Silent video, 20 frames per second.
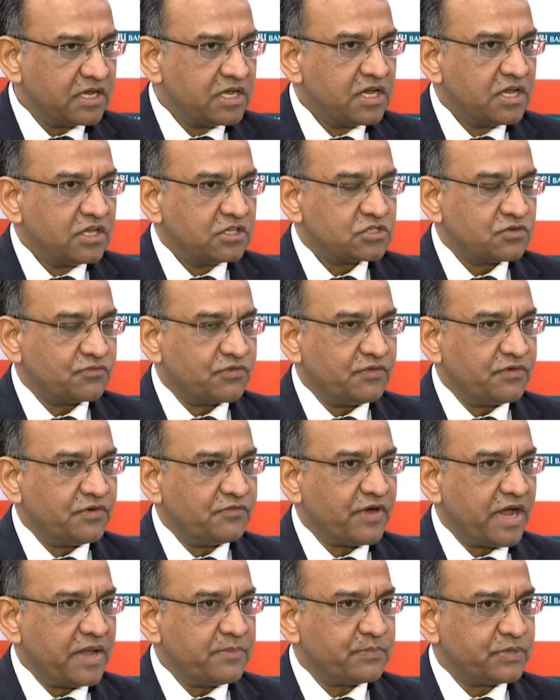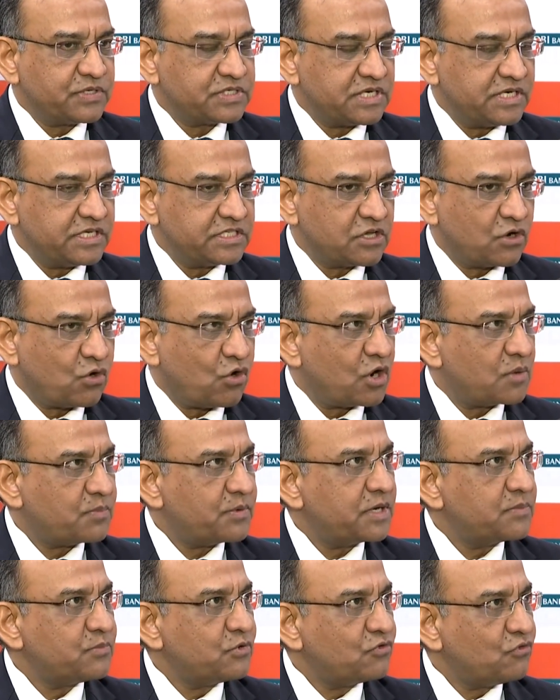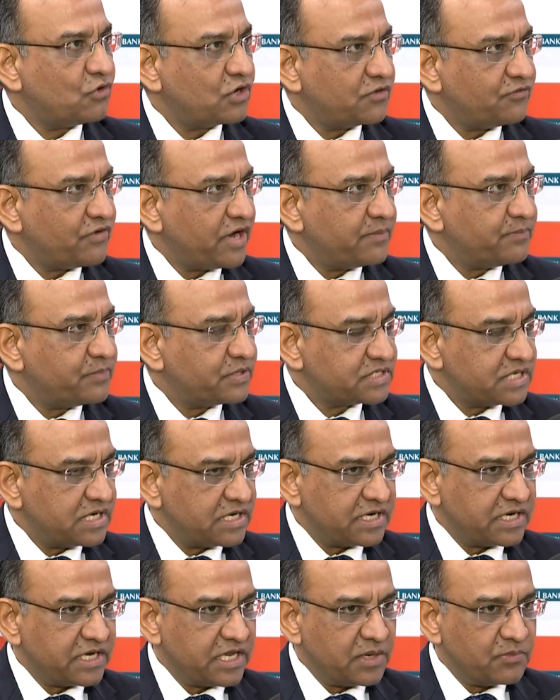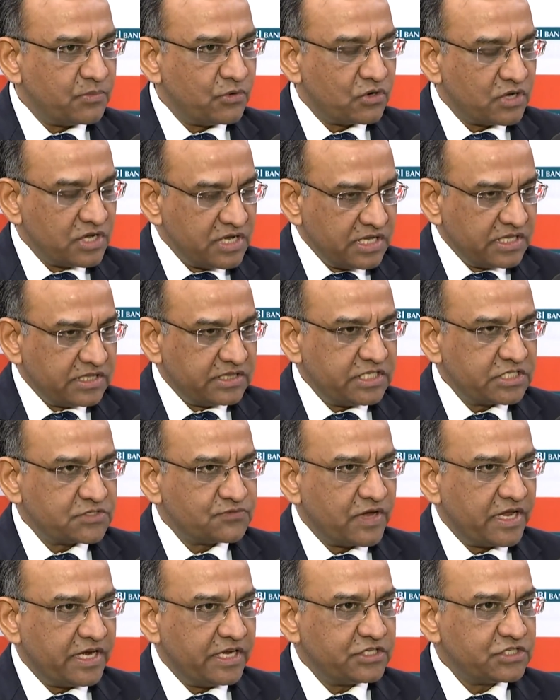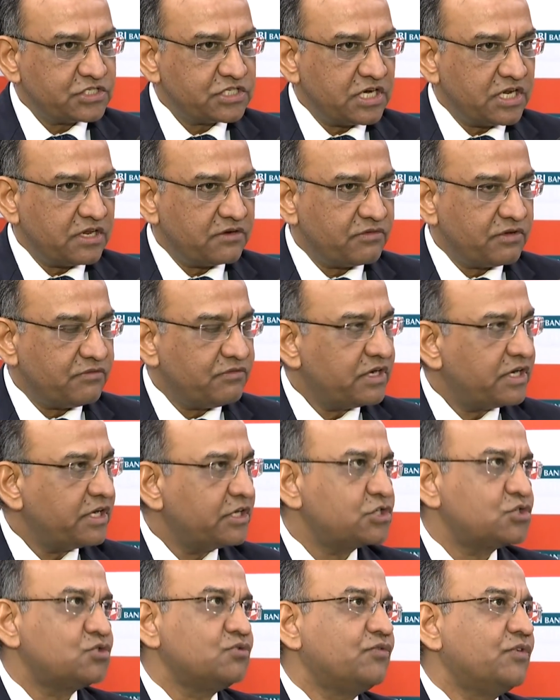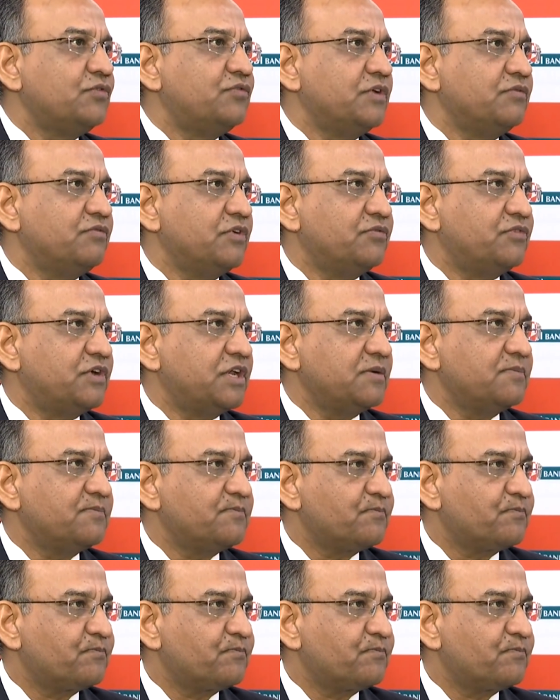Uh, so 55% is the corporate book, 45% retail book. This financial year we will reach to 50-50.